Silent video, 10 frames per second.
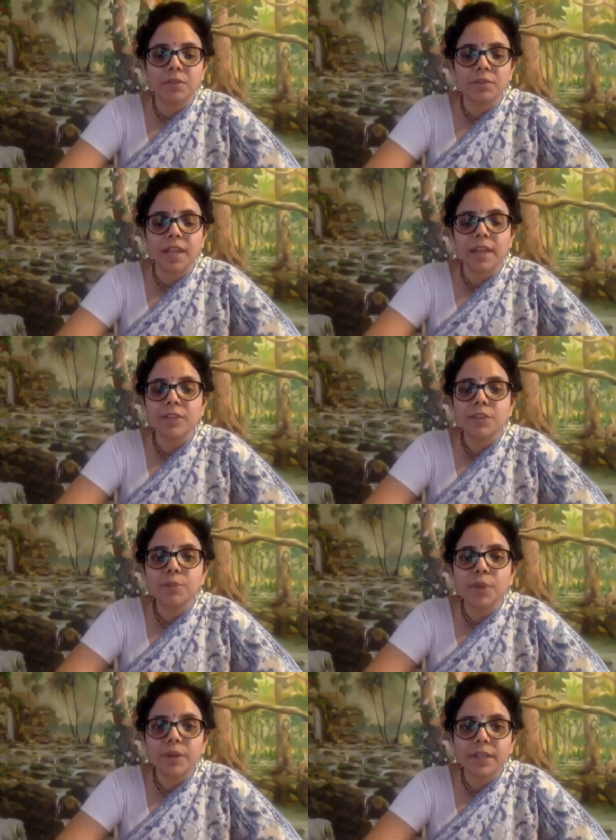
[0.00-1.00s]
We have this
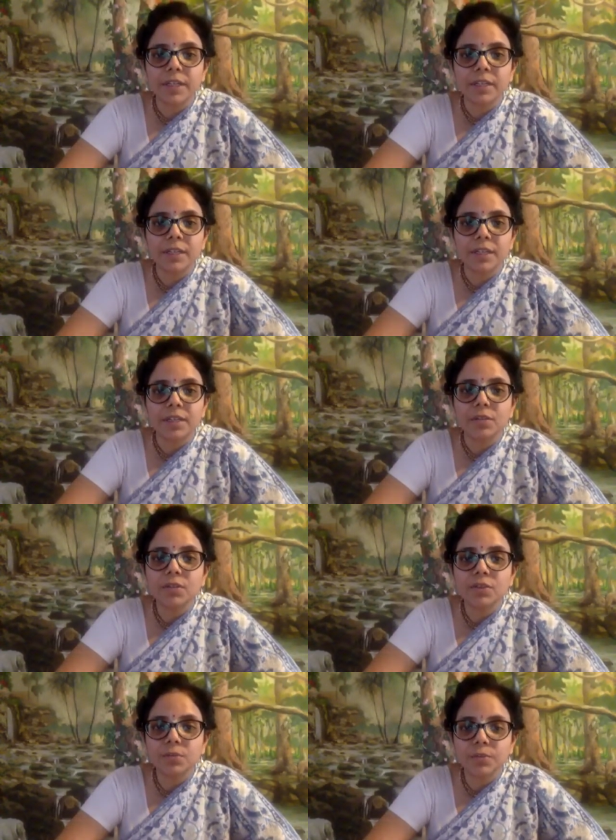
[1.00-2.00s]
body, it
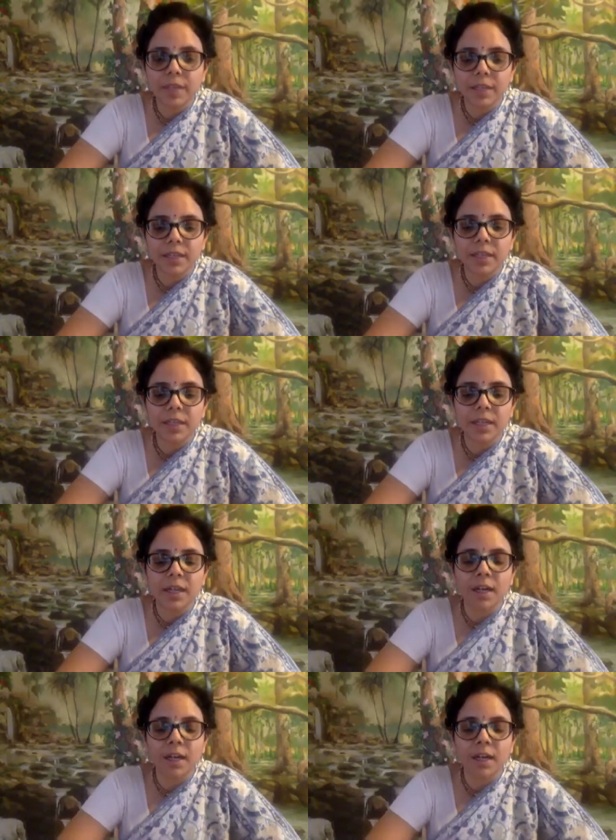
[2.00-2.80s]
looks very,